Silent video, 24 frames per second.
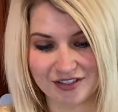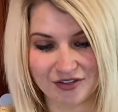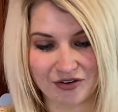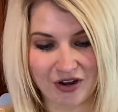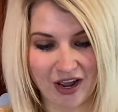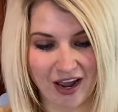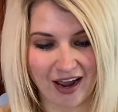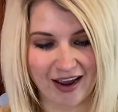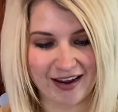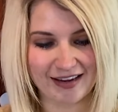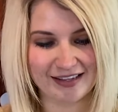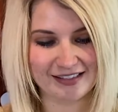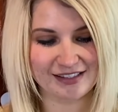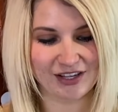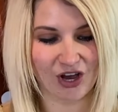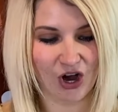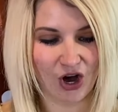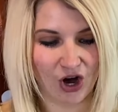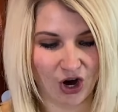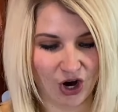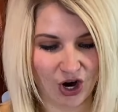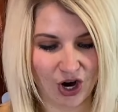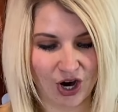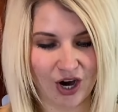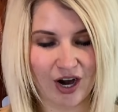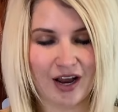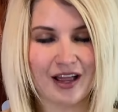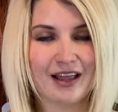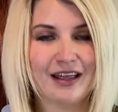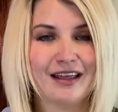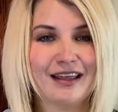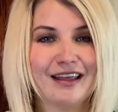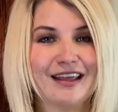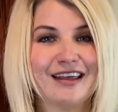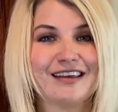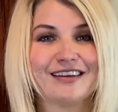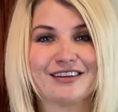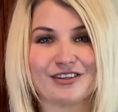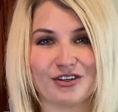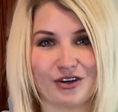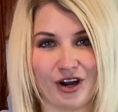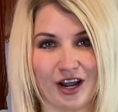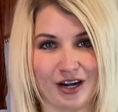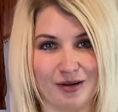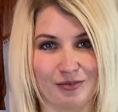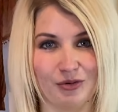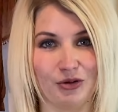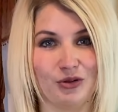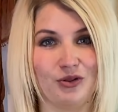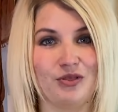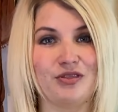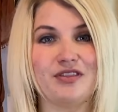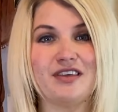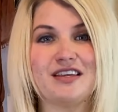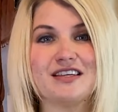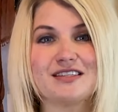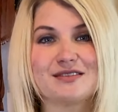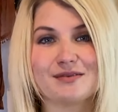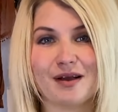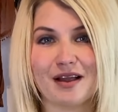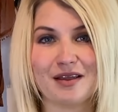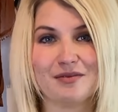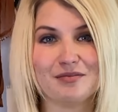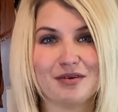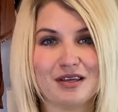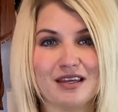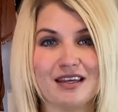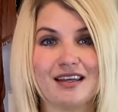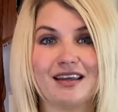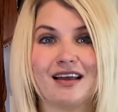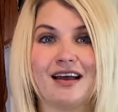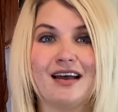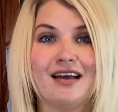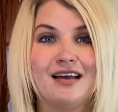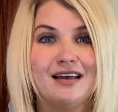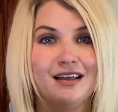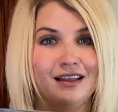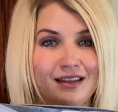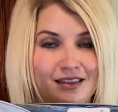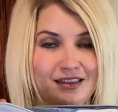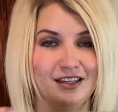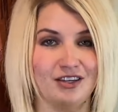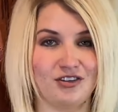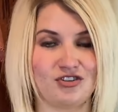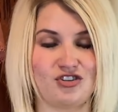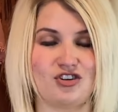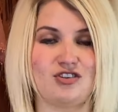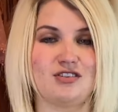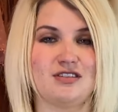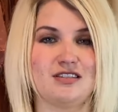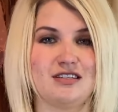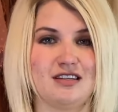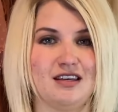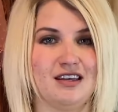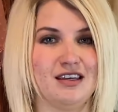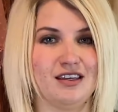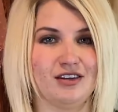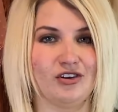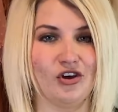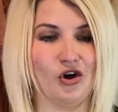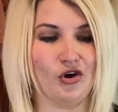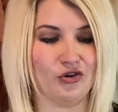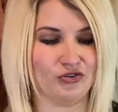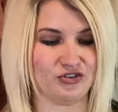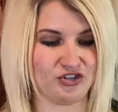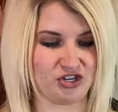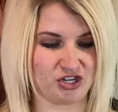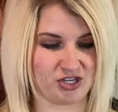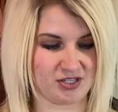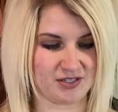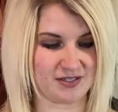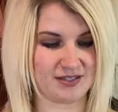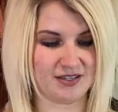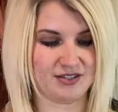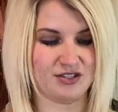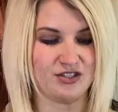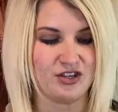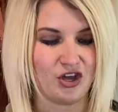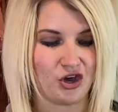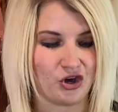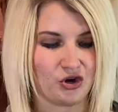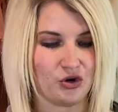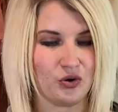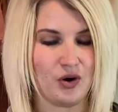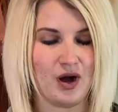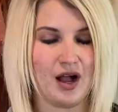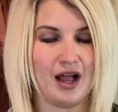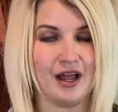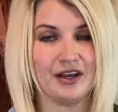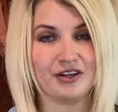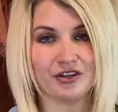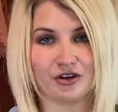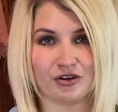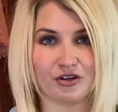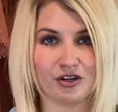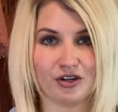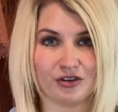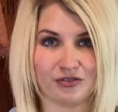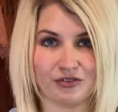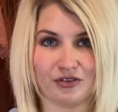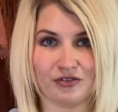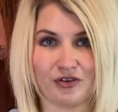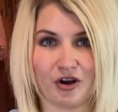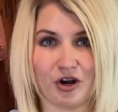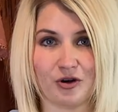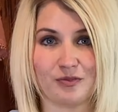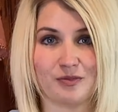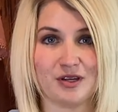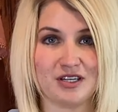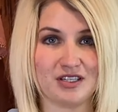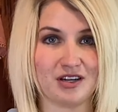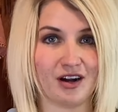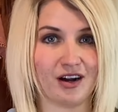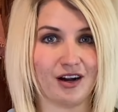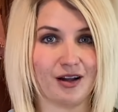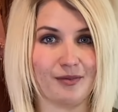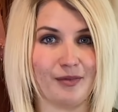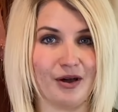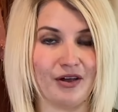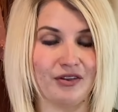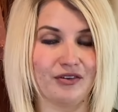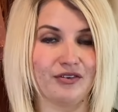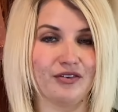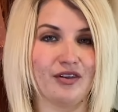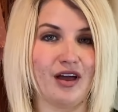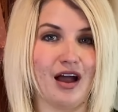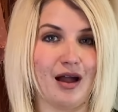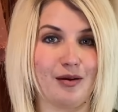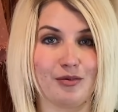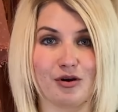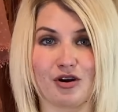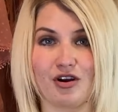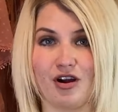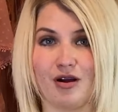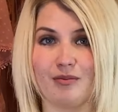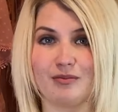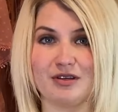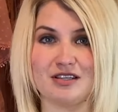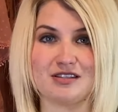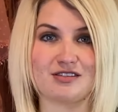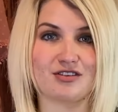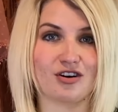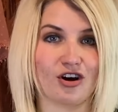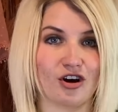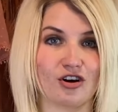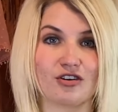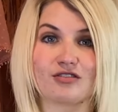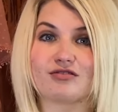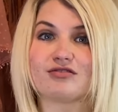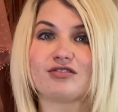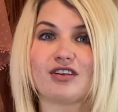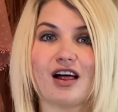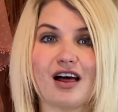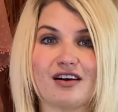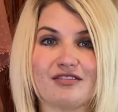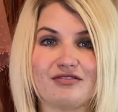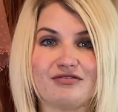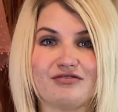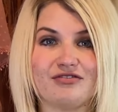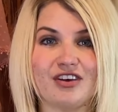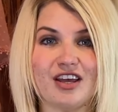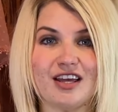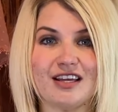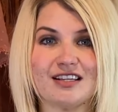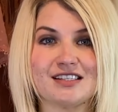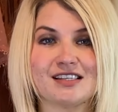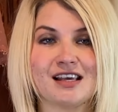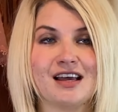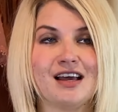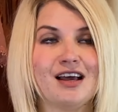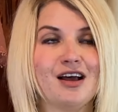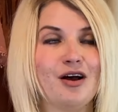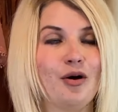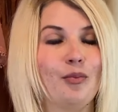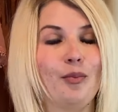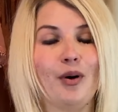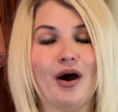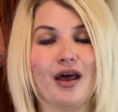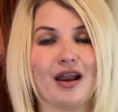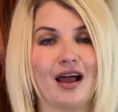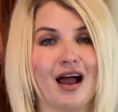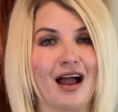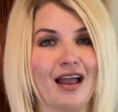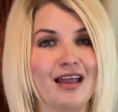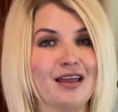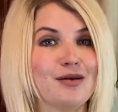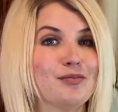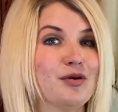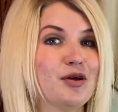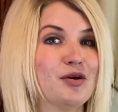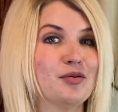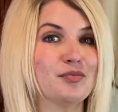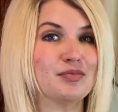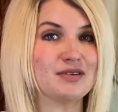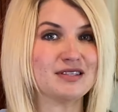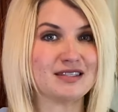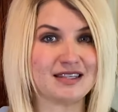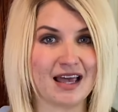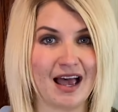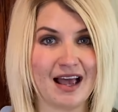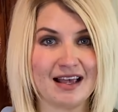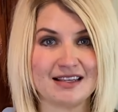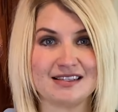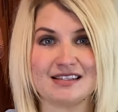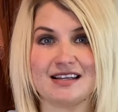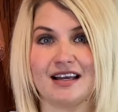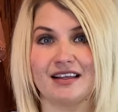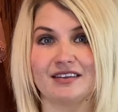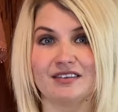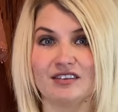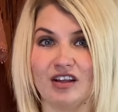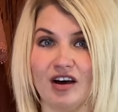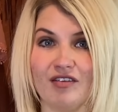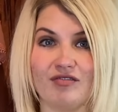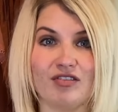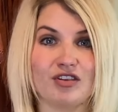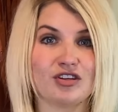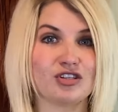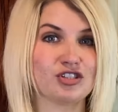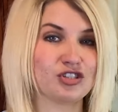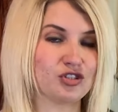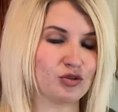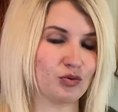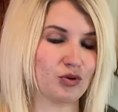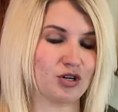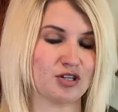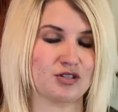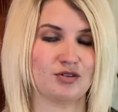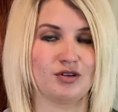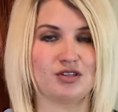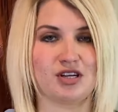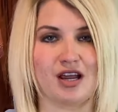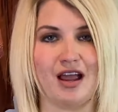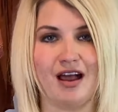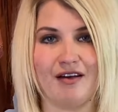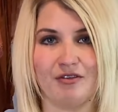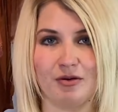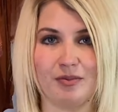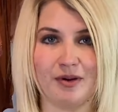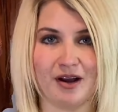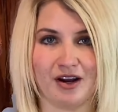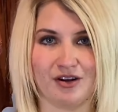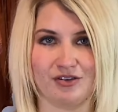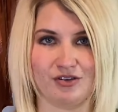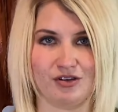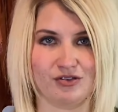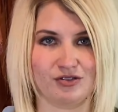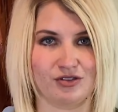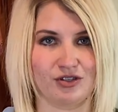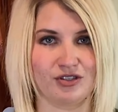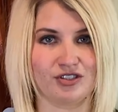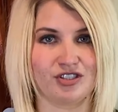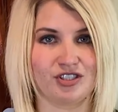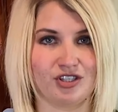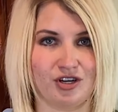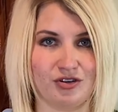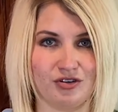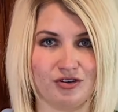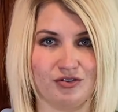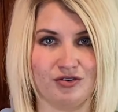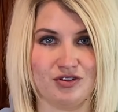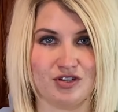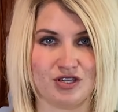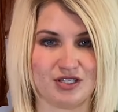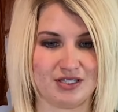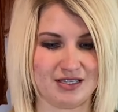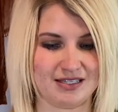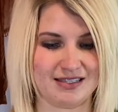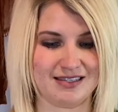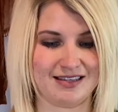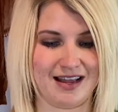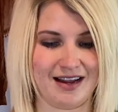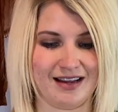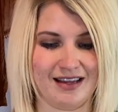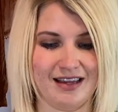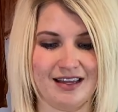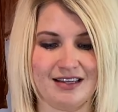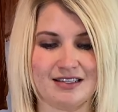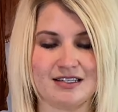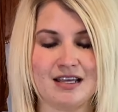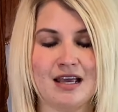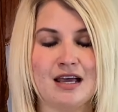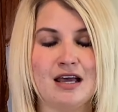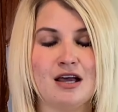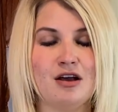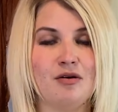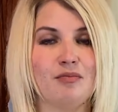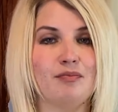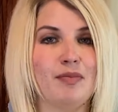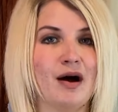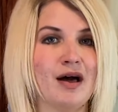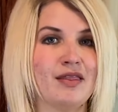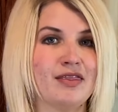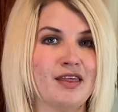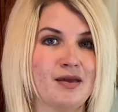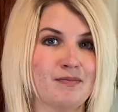guys, are incredible. These might be the jeans to end all jeans. So I don't know if you've heard me talk about Abercrombie's Curve Love fit, but I am obsessed. I love the shorts, which I have a pair of those I'll show you in just a second. But they